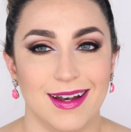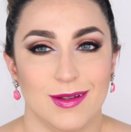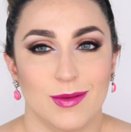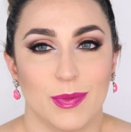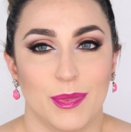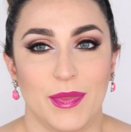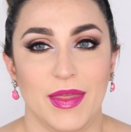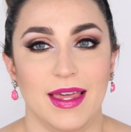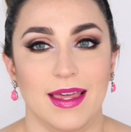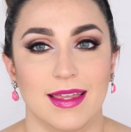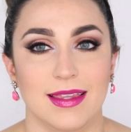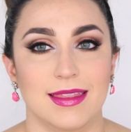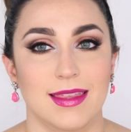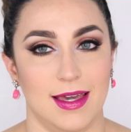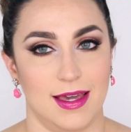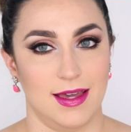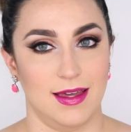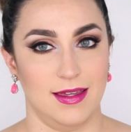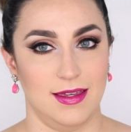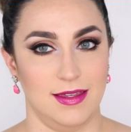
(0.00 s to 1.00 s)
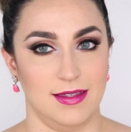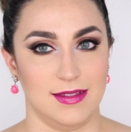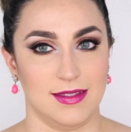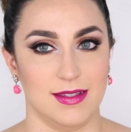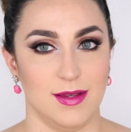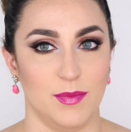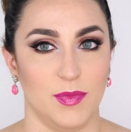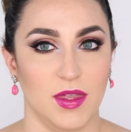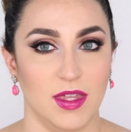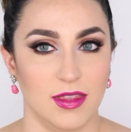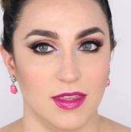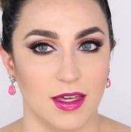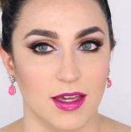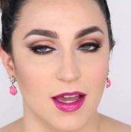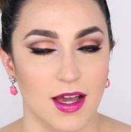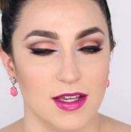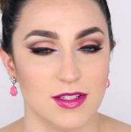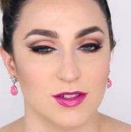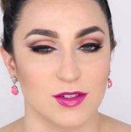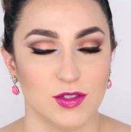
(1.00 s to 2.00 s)
I don't think that is something that
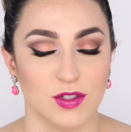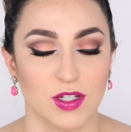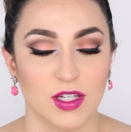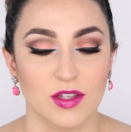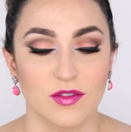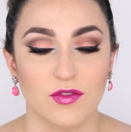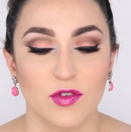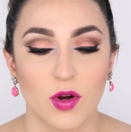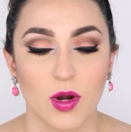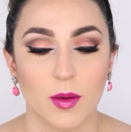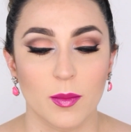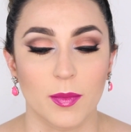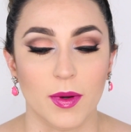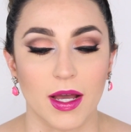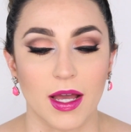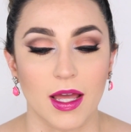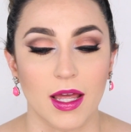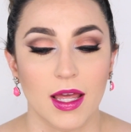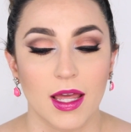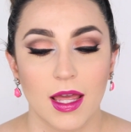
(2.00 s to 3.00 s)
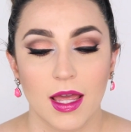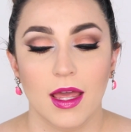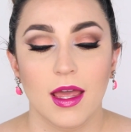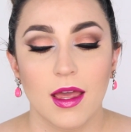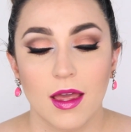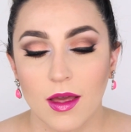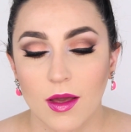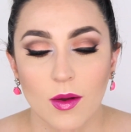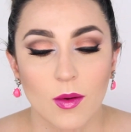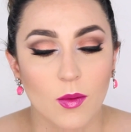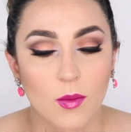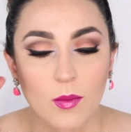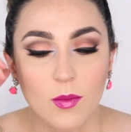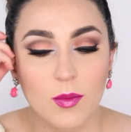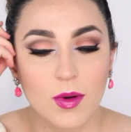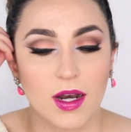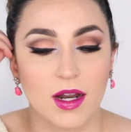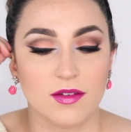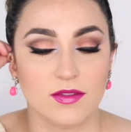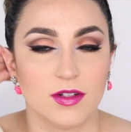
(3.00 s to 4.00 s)
guys are looking for, but
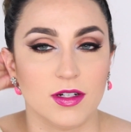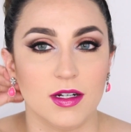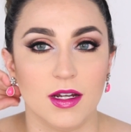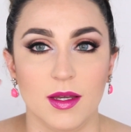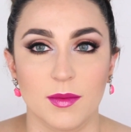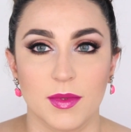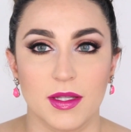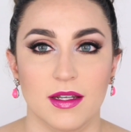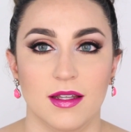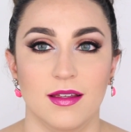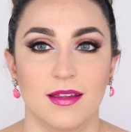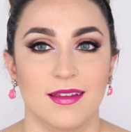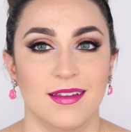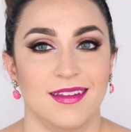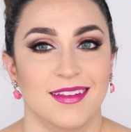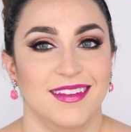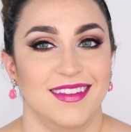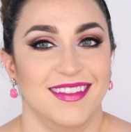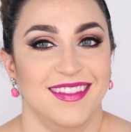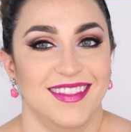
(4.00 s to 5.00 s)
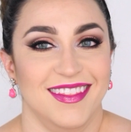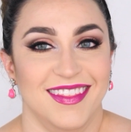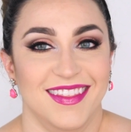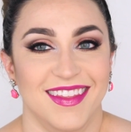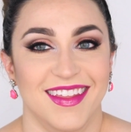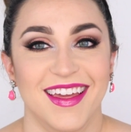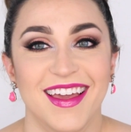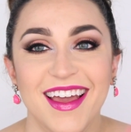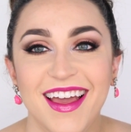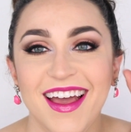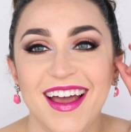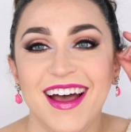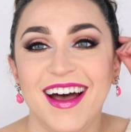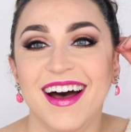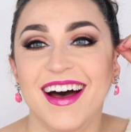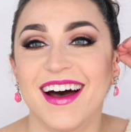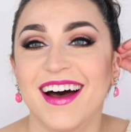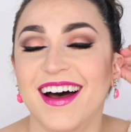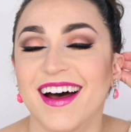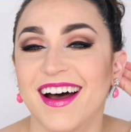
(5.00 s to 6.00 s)
whatever. I mean,
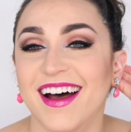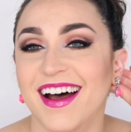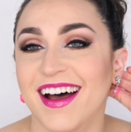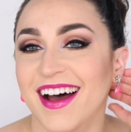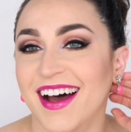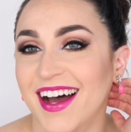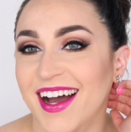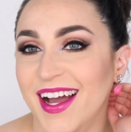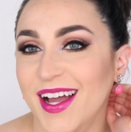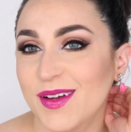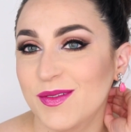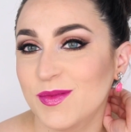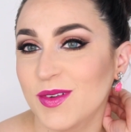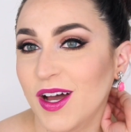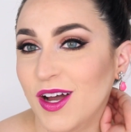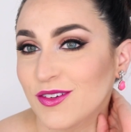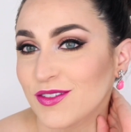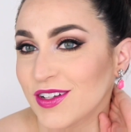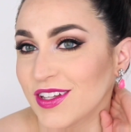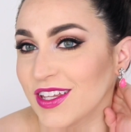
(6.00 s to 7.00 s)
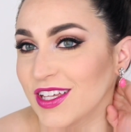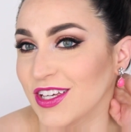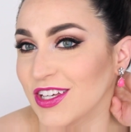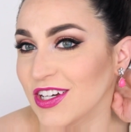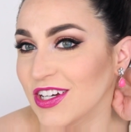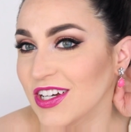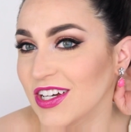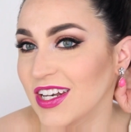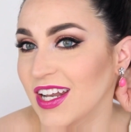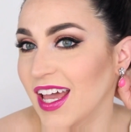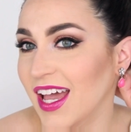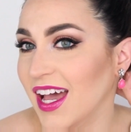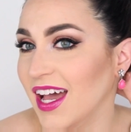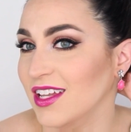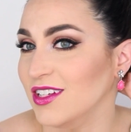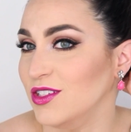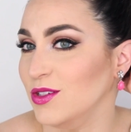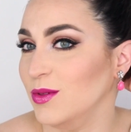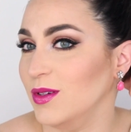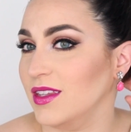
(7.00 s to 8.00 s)
I'm not really good
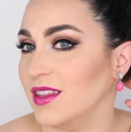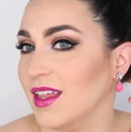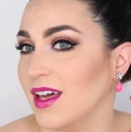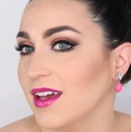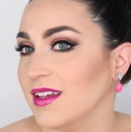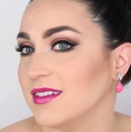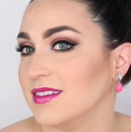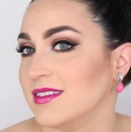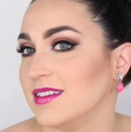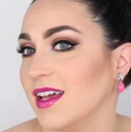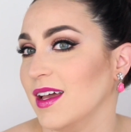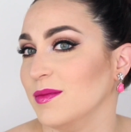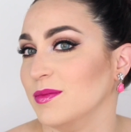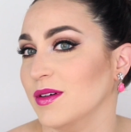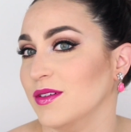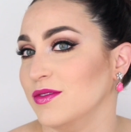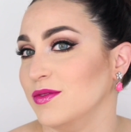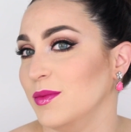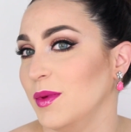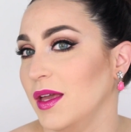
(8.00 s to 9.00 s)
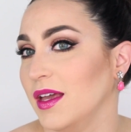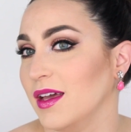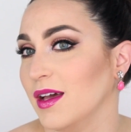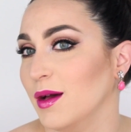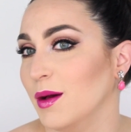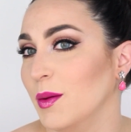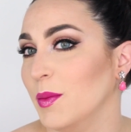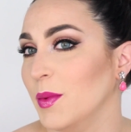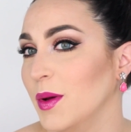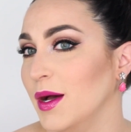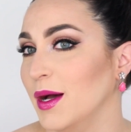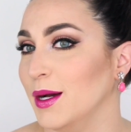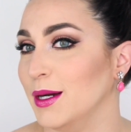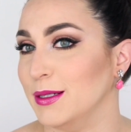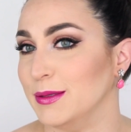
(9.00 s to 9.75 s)
at doing that type of makeup.